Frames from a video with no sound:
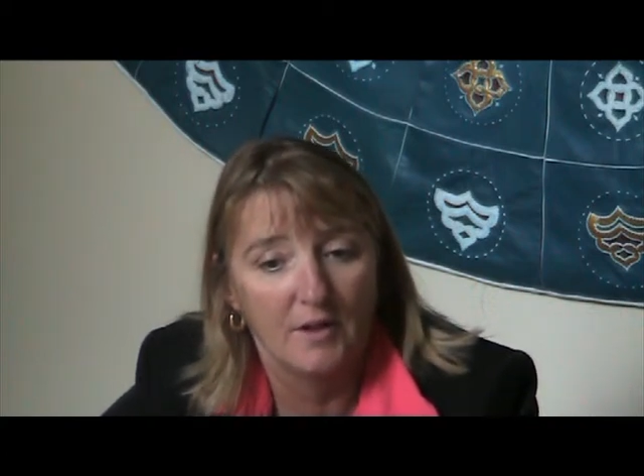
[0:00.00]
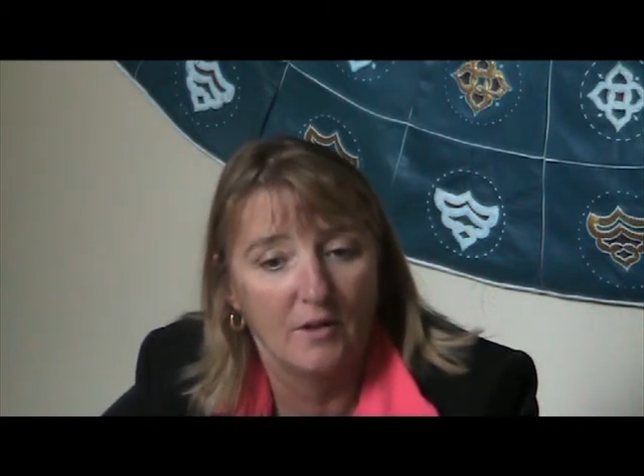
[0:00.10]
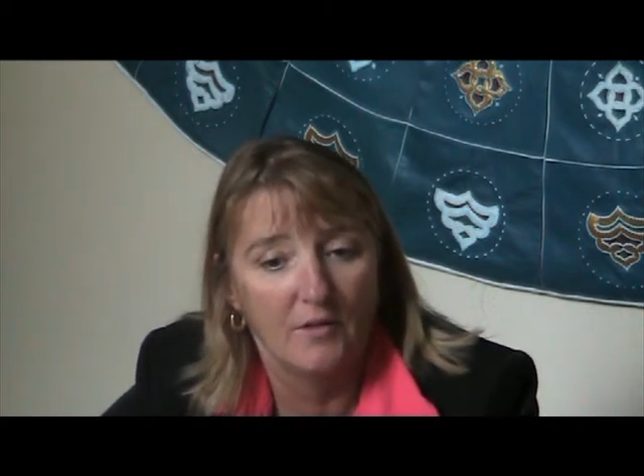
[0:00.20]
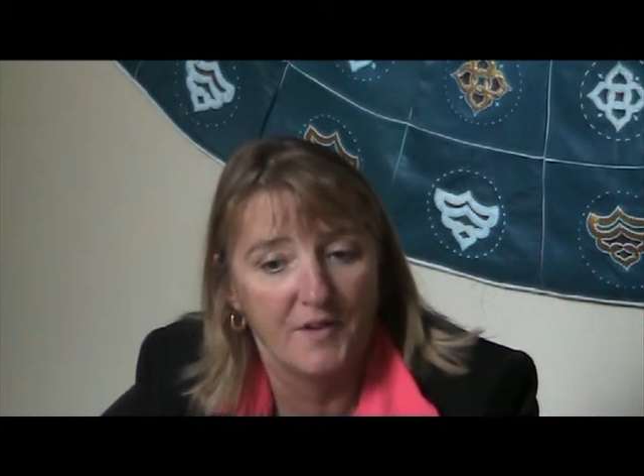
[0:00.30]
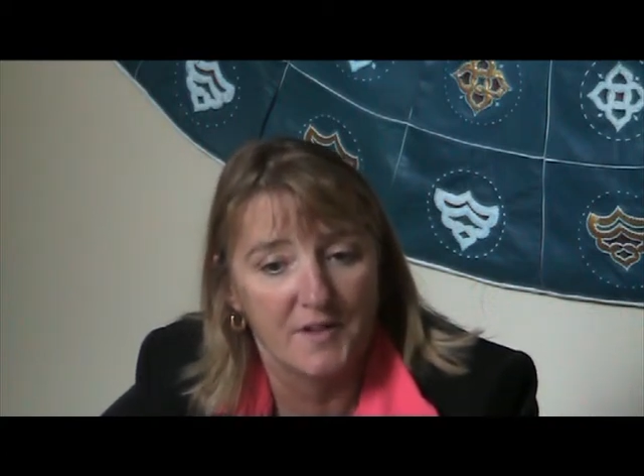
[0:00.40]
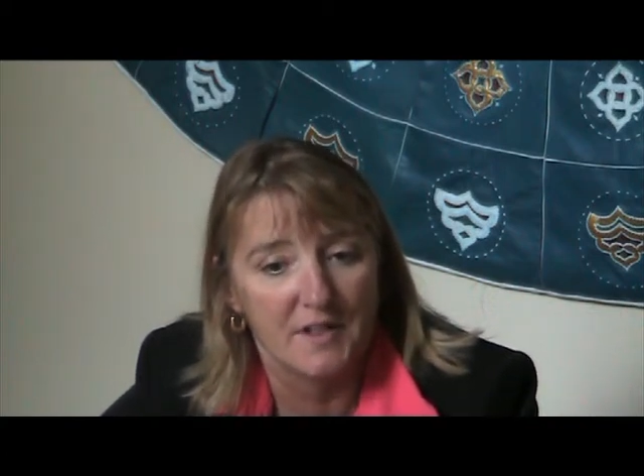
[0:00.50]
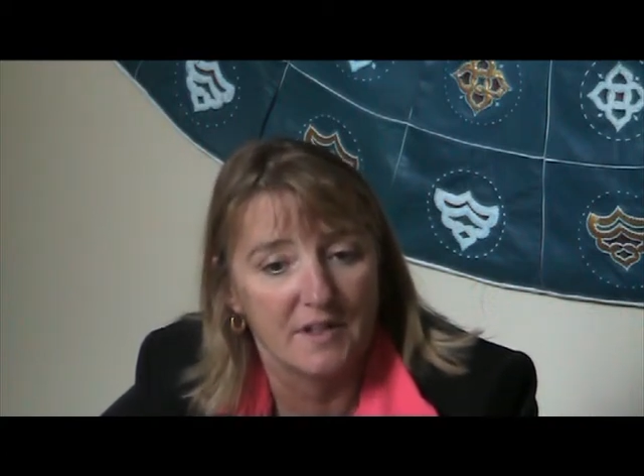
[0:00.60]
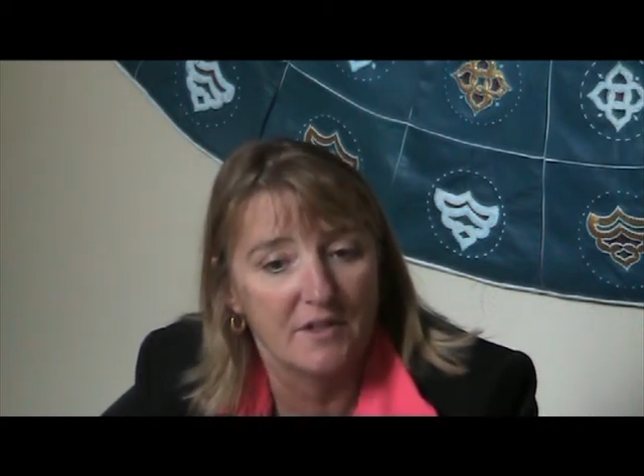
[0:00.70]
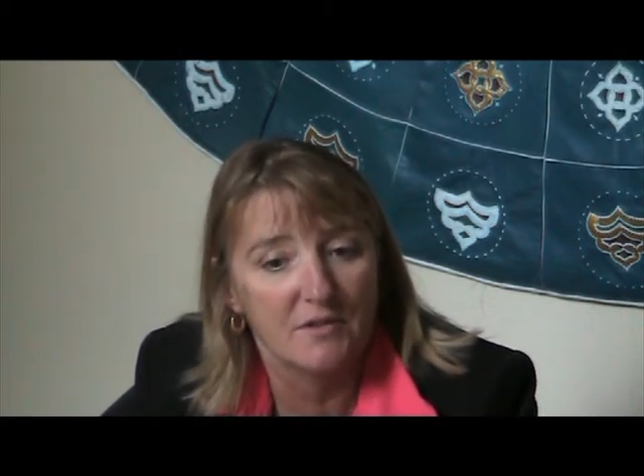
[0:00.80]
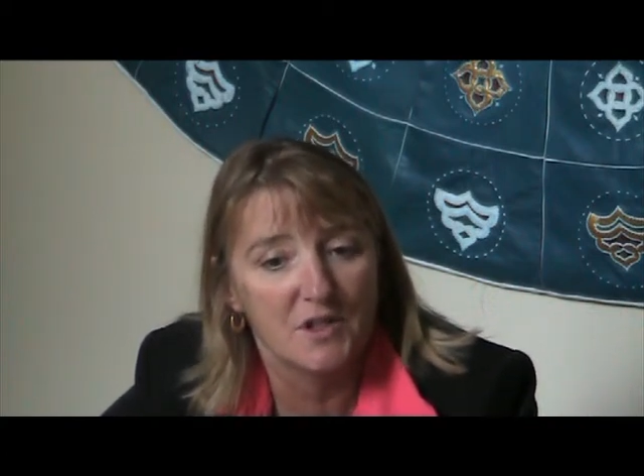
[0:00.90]
Obviously,
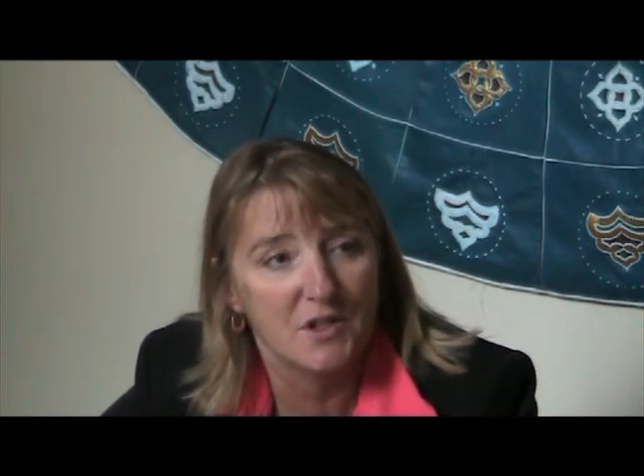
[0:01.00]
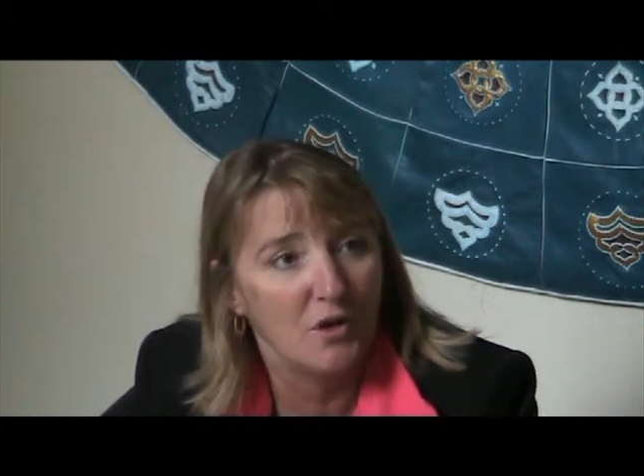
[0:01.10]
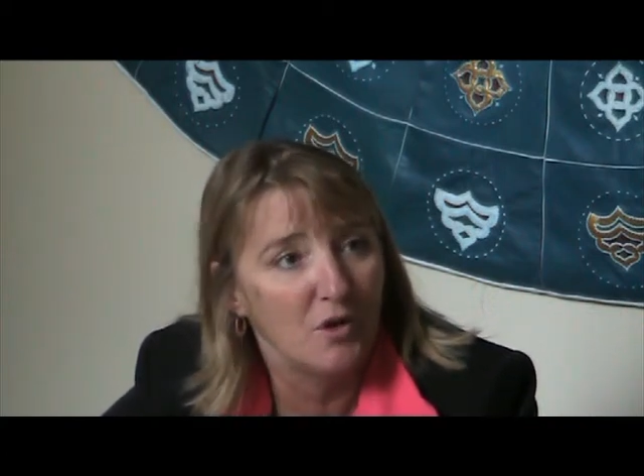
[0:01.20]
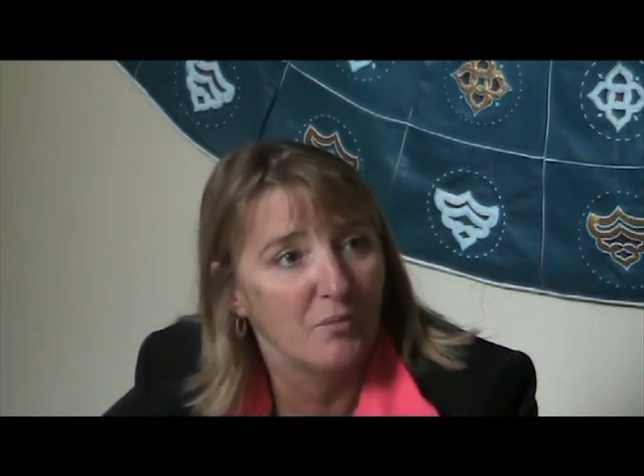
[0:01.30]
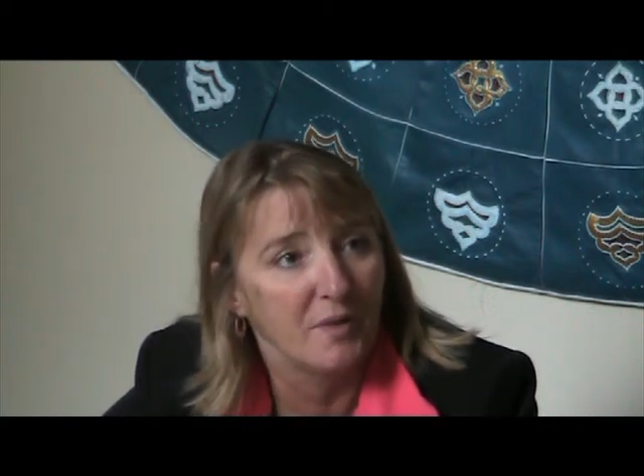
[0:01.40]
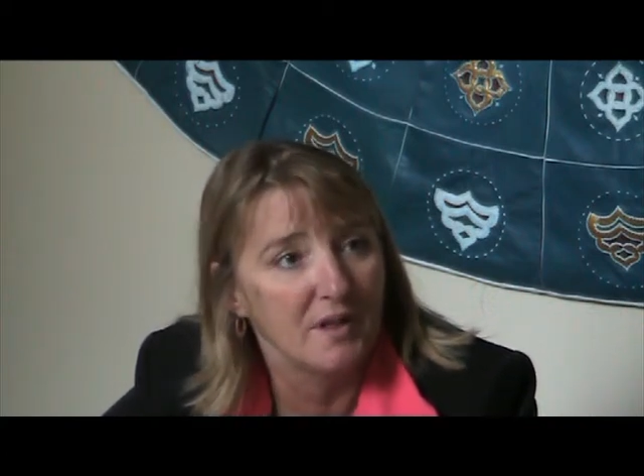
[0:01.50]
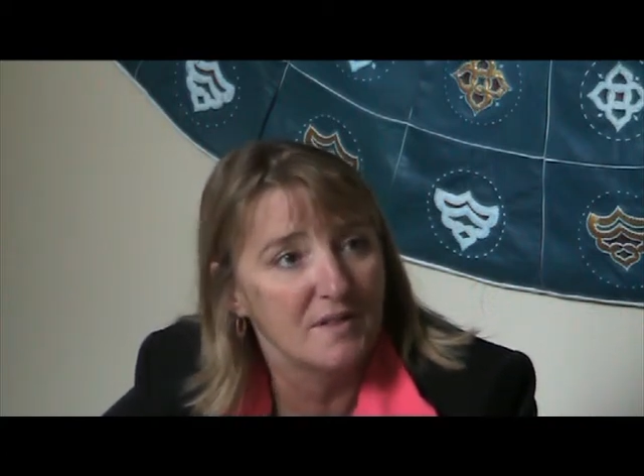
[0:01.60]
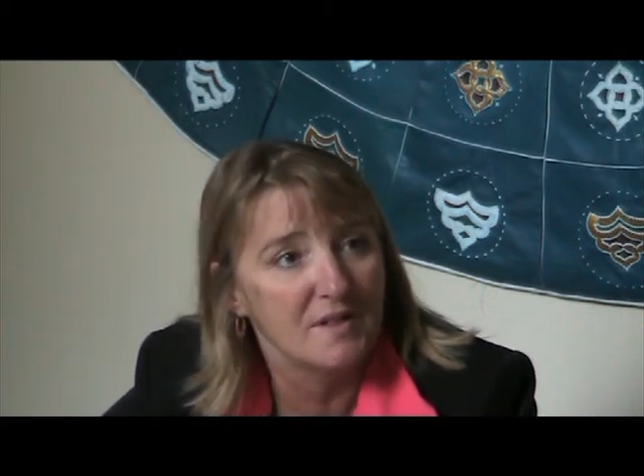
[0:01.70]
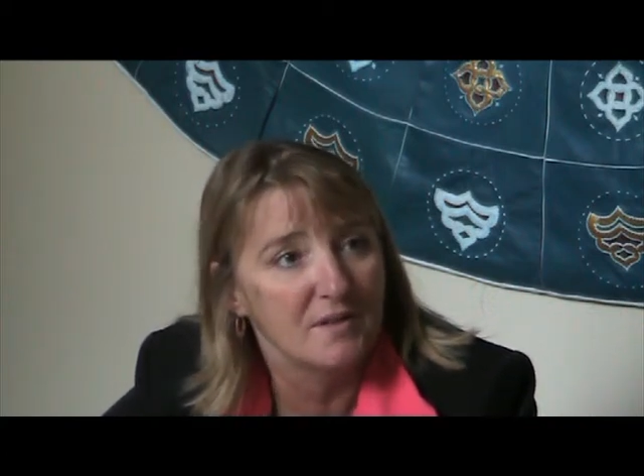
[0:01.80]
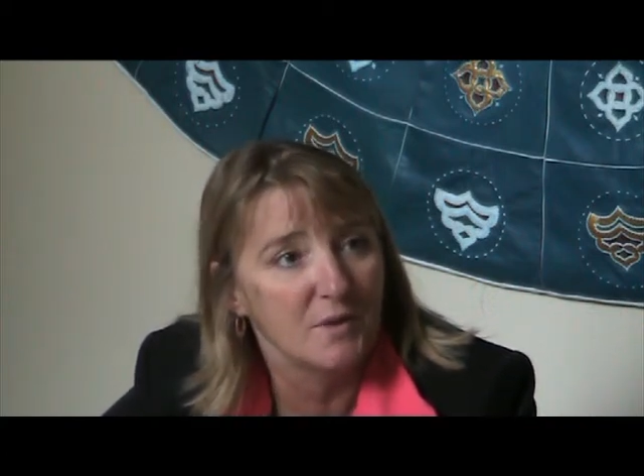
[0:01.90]
there are certain
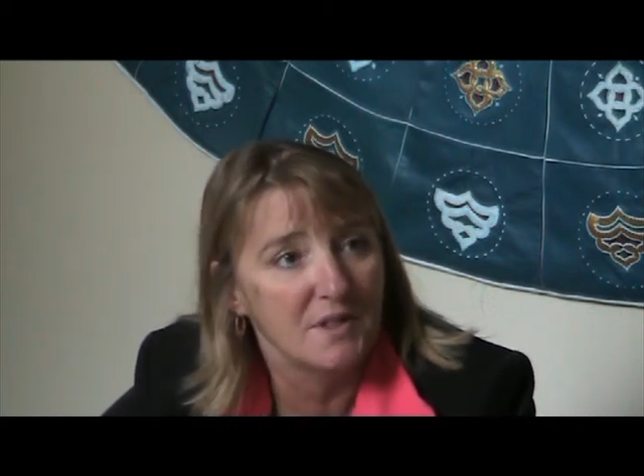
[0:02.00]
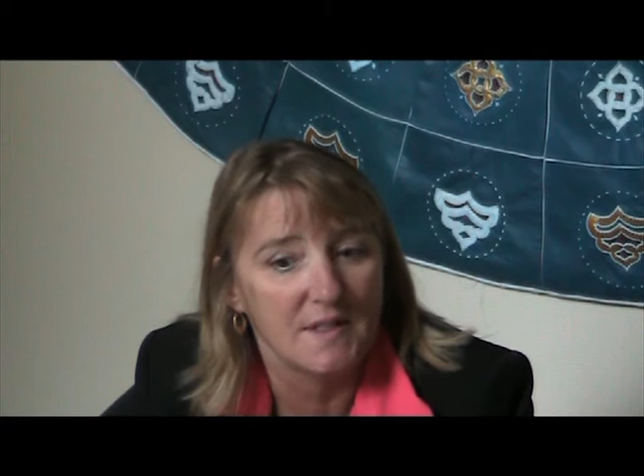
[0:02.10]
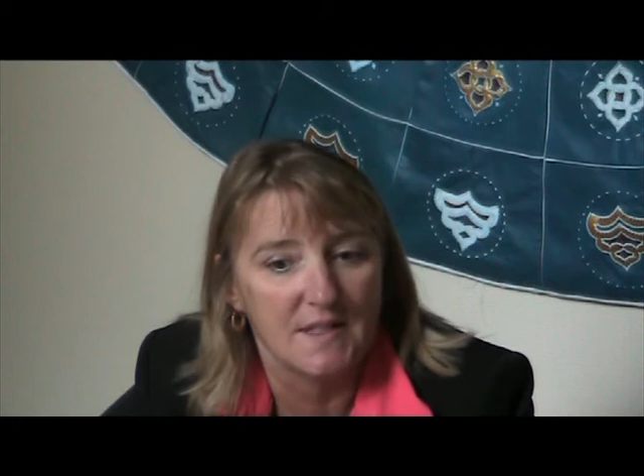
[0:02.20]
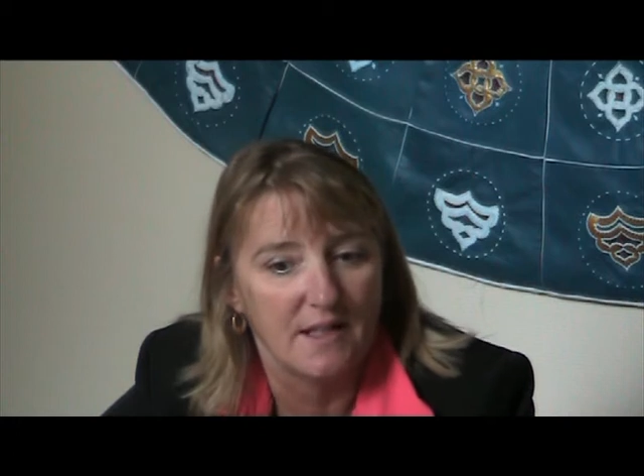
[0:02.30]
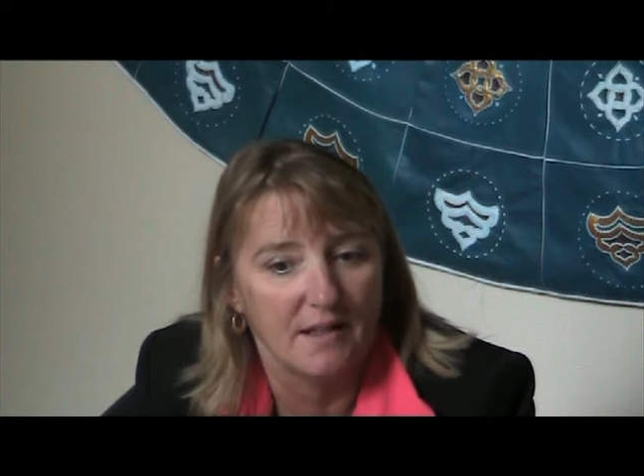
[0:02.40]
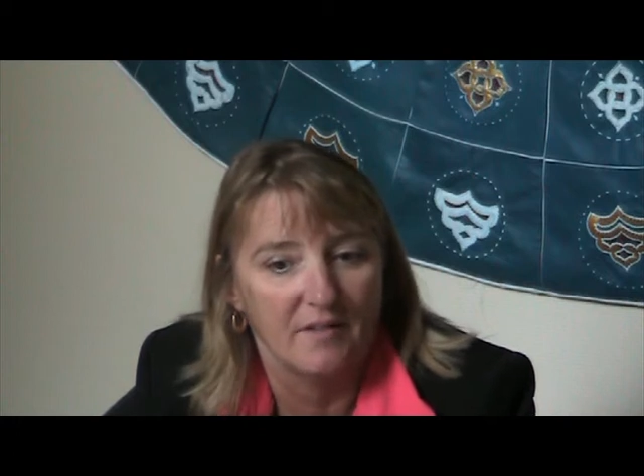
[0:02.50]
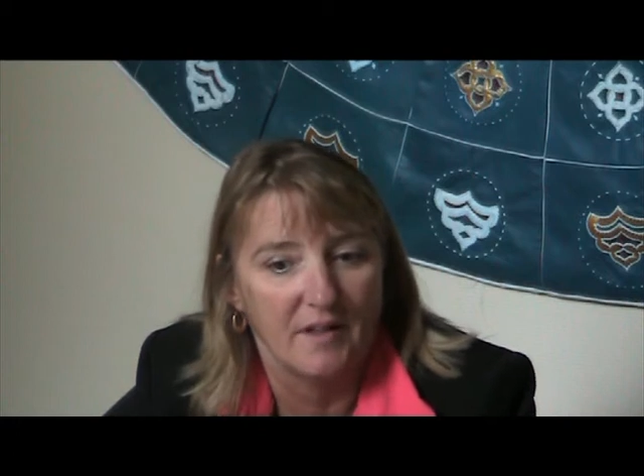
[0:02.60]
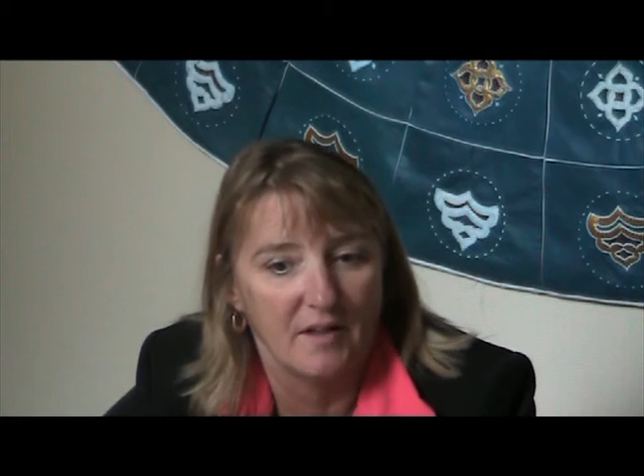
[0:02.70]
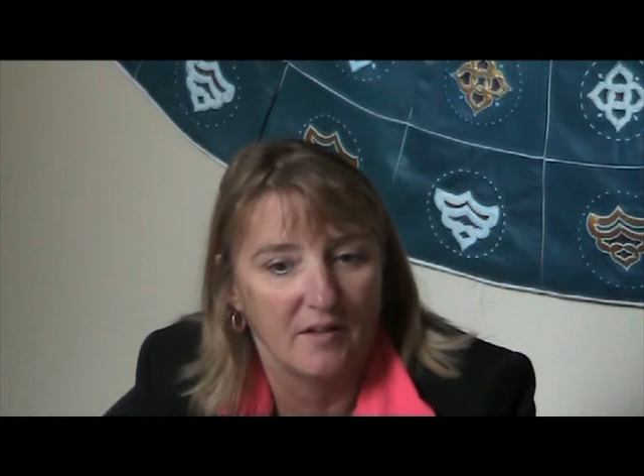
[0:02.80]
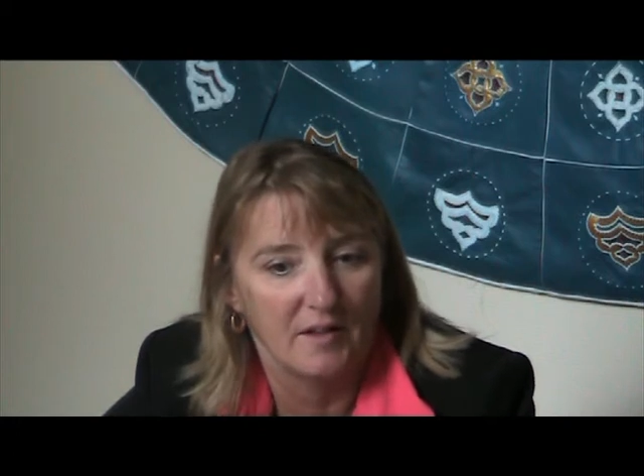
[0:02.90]
bits that once they're taken out
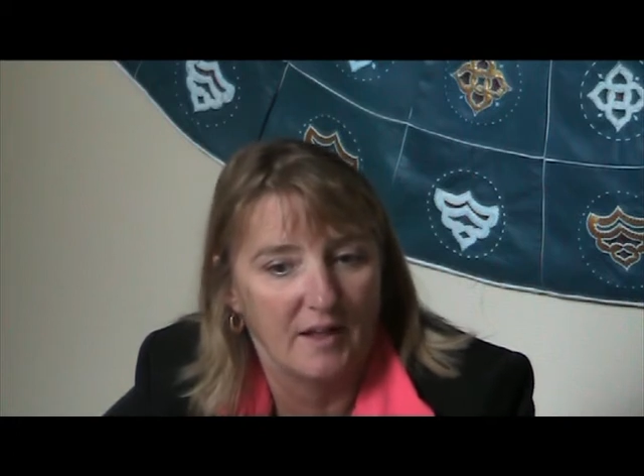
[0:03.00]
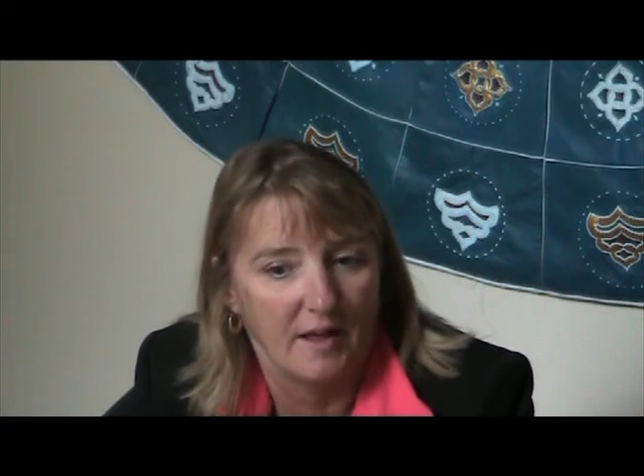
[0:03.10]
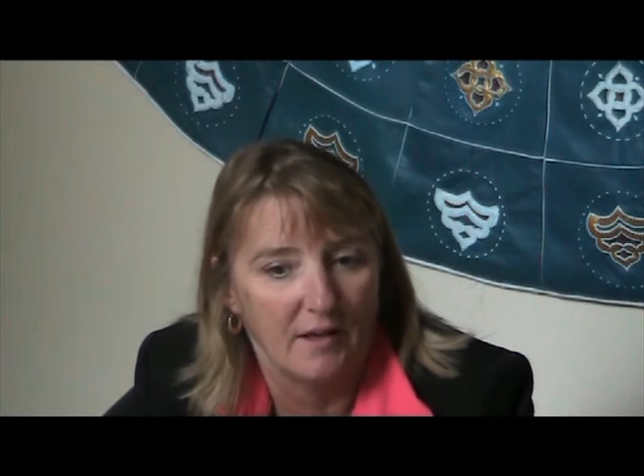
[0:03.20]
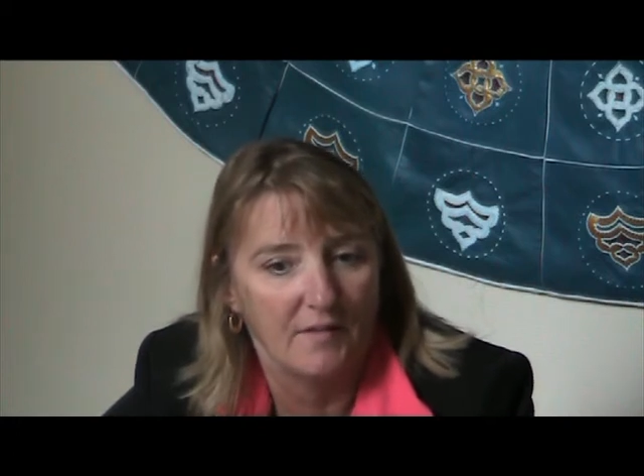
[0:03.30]
of our care,